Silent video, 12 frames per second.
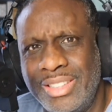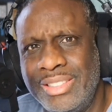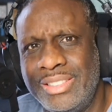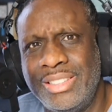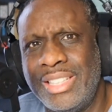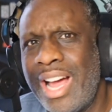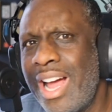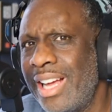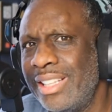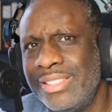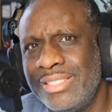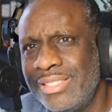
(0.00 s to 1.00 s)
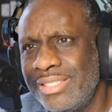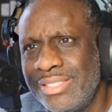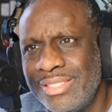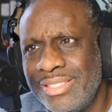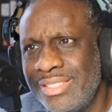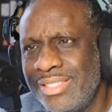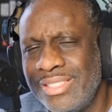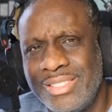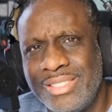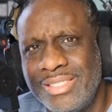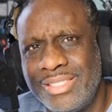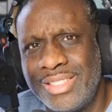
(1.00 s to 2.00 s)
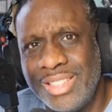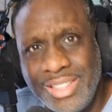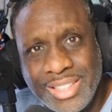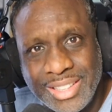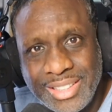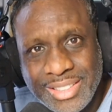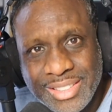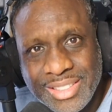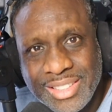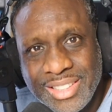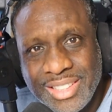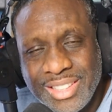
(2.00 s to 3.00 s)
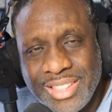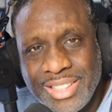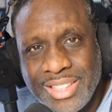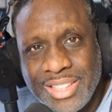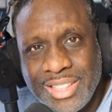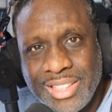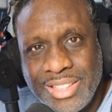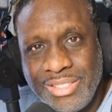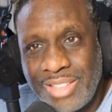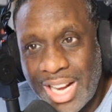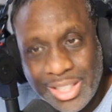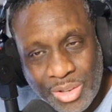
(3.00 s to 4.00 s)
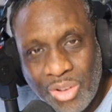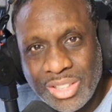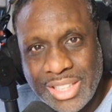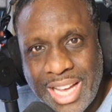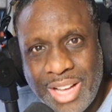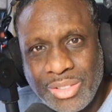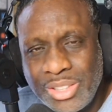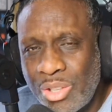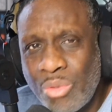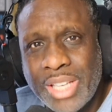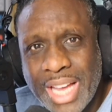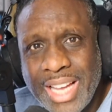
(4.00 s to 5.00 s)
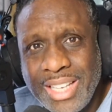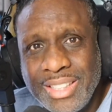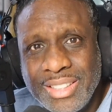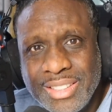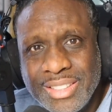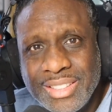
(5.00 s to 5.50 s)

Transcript: is not good. You got to call it out. It's okay.